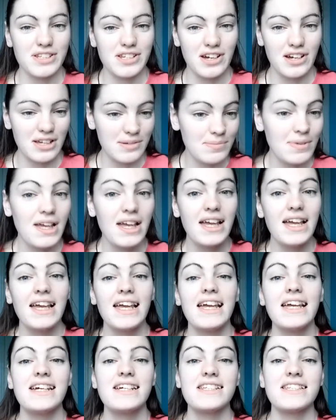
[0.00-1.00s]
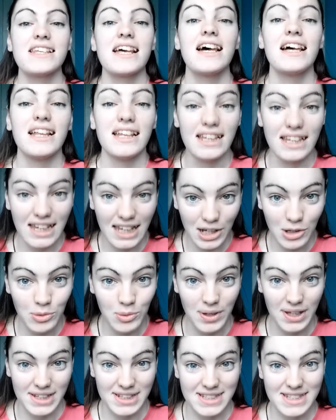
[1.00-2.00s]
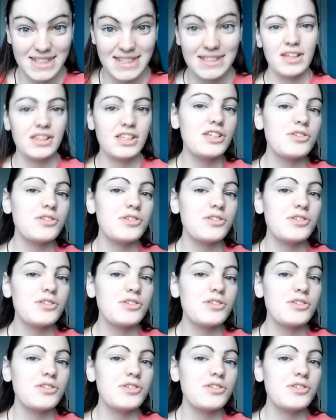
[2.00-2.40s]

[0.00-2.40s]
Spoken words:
time is liquids.